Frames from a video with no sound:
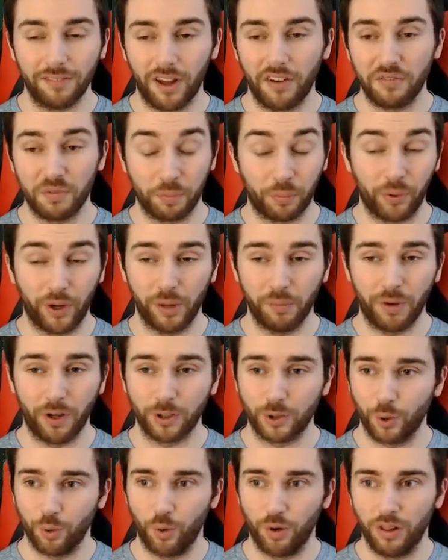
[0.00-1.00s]
loved pretty
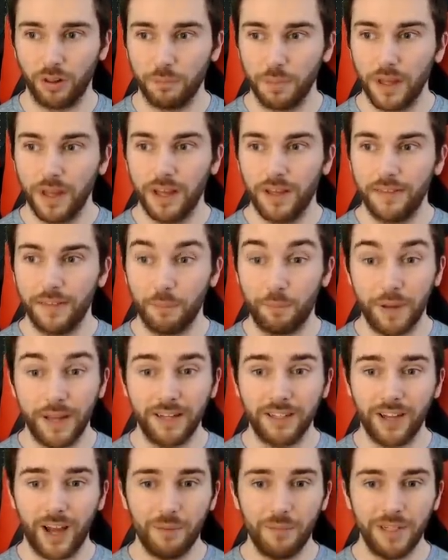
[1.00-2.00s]
much all of them. The
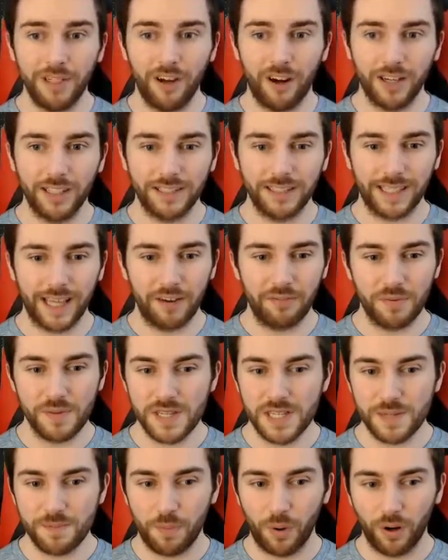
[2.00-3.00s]
Pink Diamond Giannis that came from
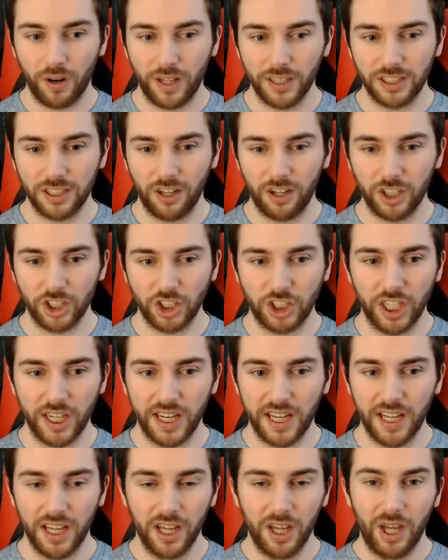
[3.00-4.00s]
the Spotlights last
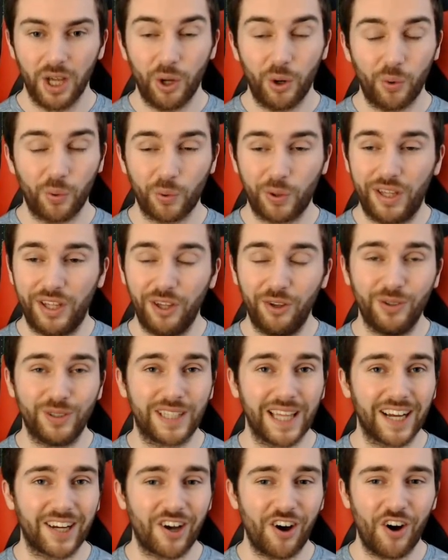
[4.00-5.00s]
year, we used
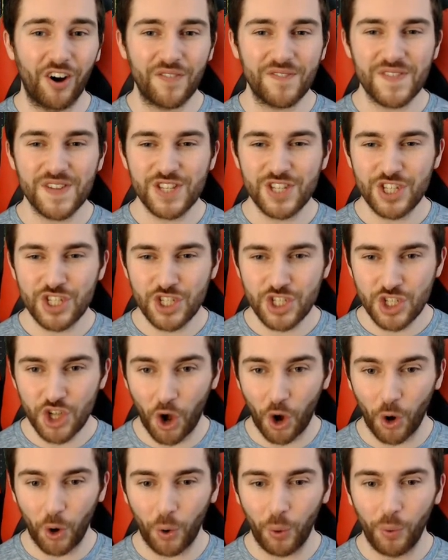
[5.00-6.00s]
that card for
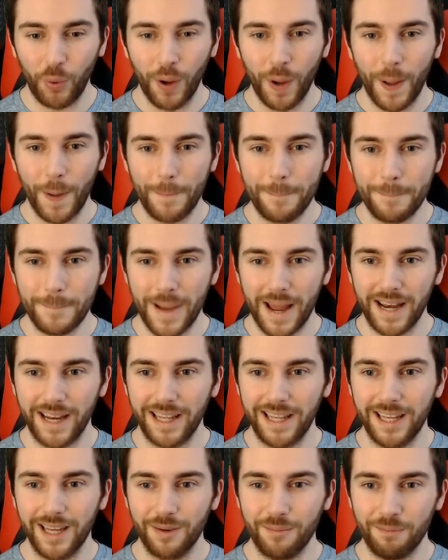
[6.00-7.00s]
so
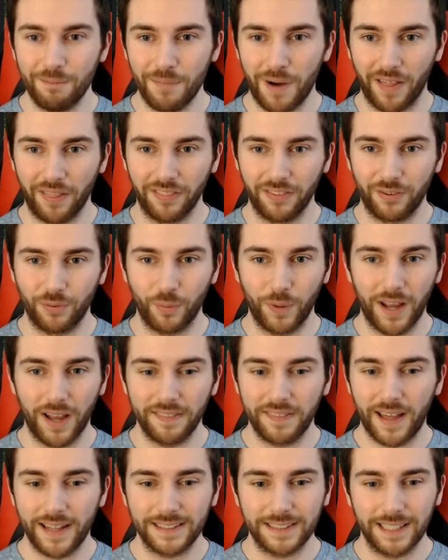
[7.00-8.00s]
many months. We
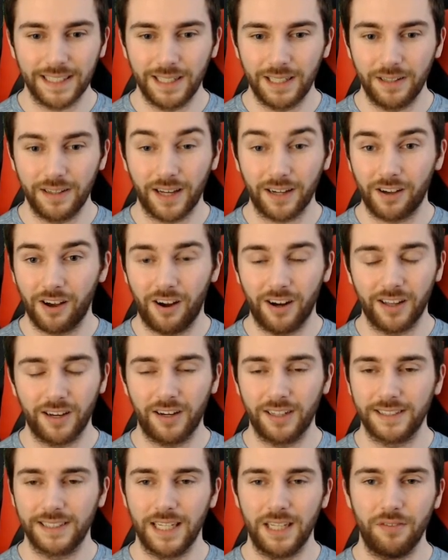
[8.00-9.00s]
had that, t- that card in
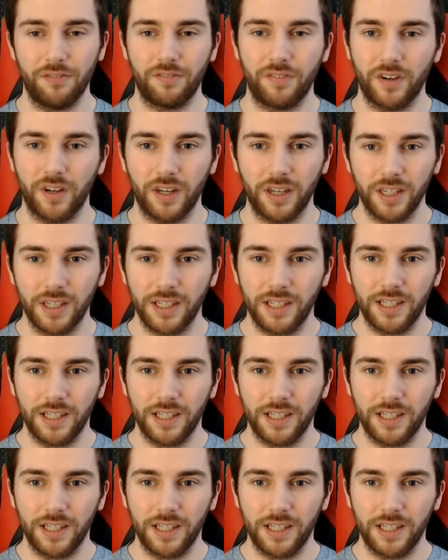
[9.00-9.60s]
our team for